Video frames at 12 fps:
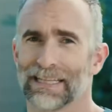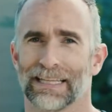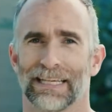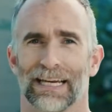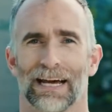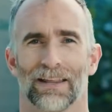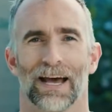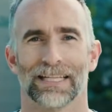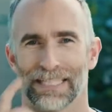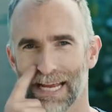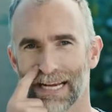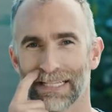
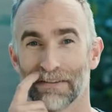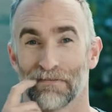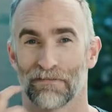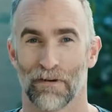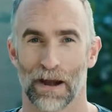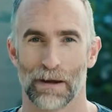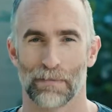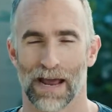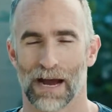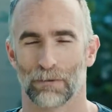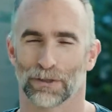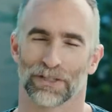light stand is in frame
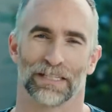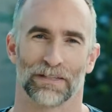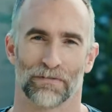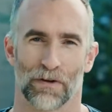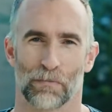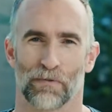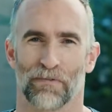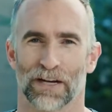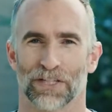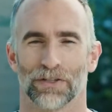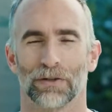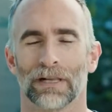now, which isn't very
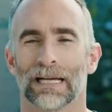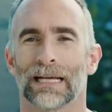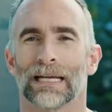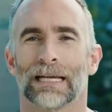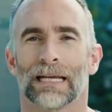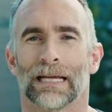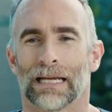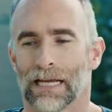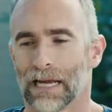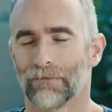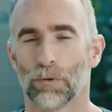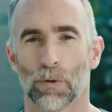professional.
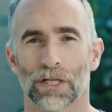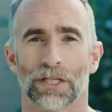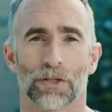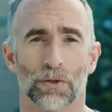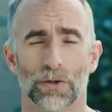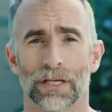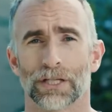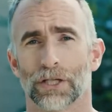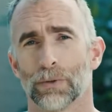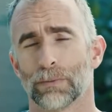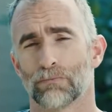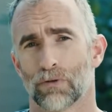If you wanted to do
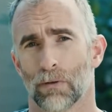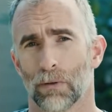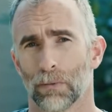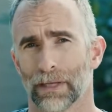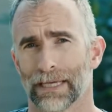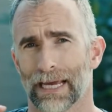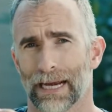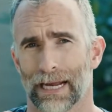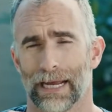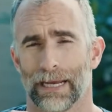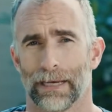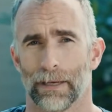this, you would probably get
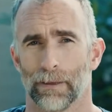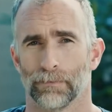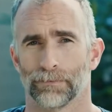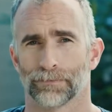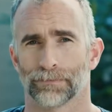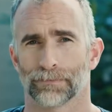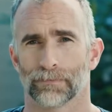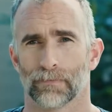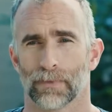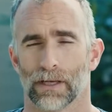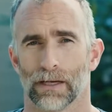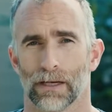a
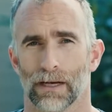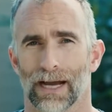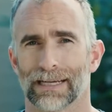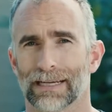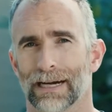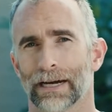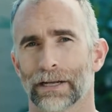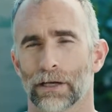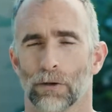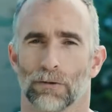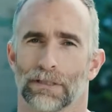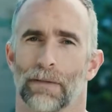
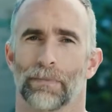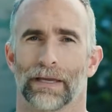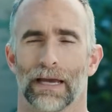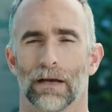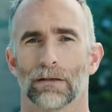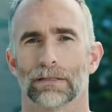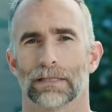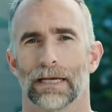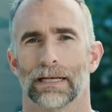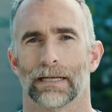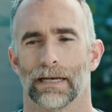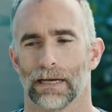cutter or something else
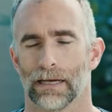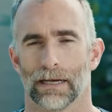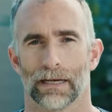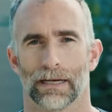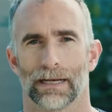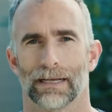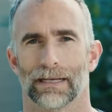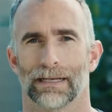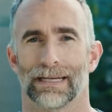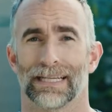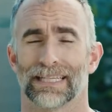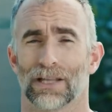that
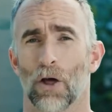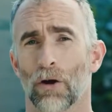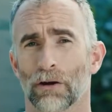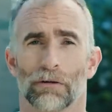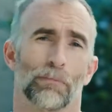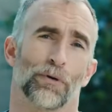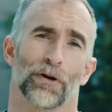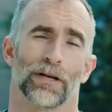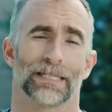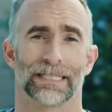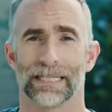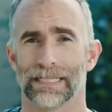is longer and put it
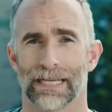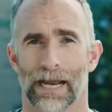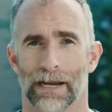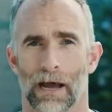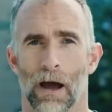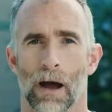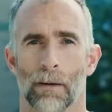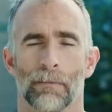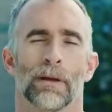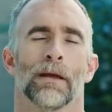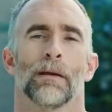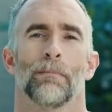on a C-stand
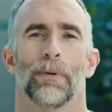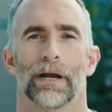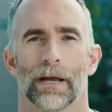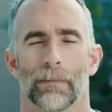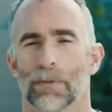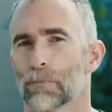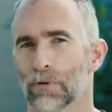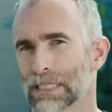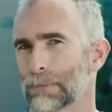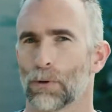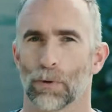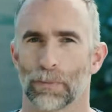arm, but the
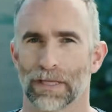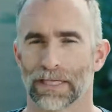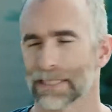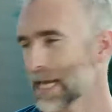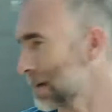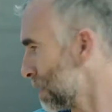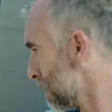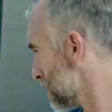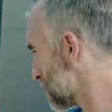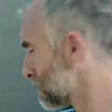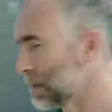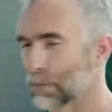principle would be the same. I
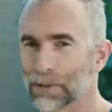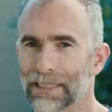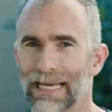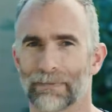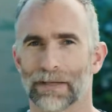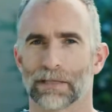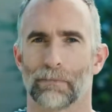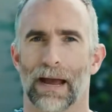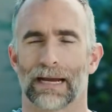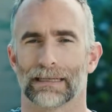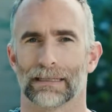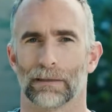would just be able to get this
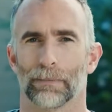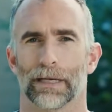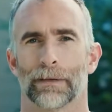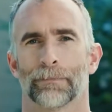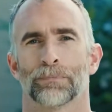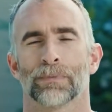back a little bit.